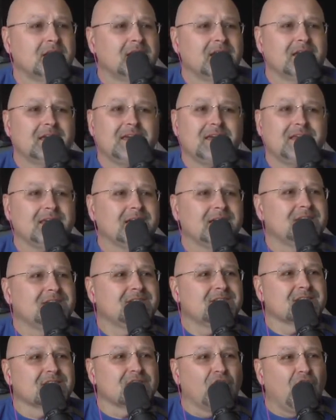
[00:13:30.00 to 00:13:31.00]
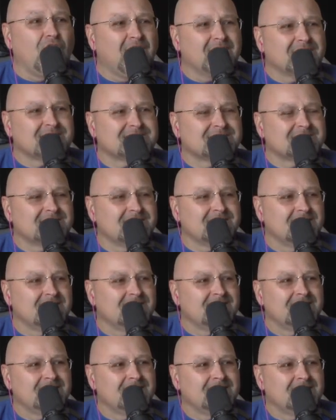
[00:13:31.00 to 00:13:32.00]
I hate I, you get lost
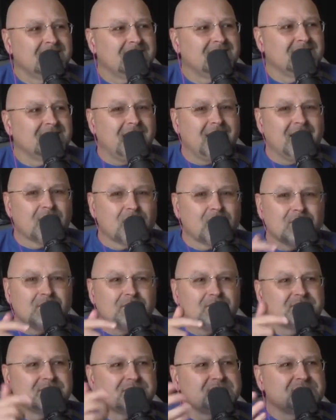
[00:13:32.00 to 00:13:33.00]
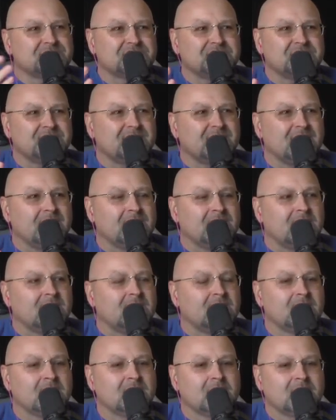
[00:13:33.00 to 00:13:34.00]
and the arrows and shit. And
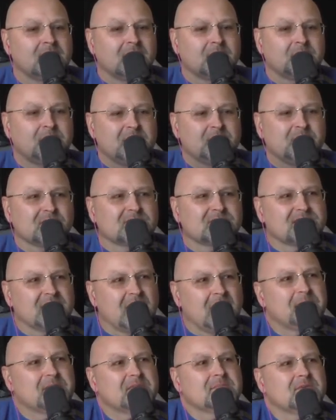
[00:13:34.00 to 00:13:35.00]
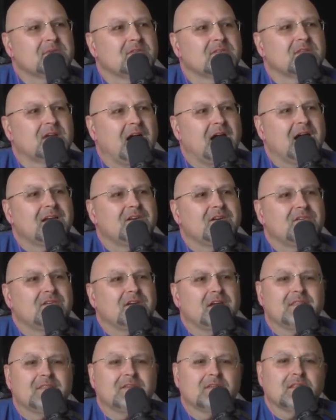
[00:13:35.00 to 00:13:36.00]
then like people stop in the middle of the aisle
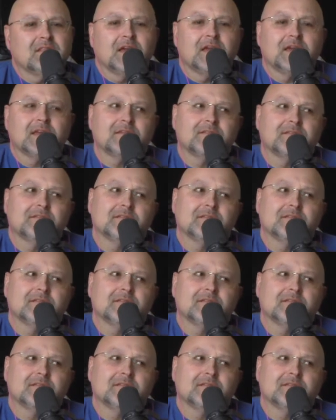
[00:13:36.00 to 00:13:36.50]
and they're like,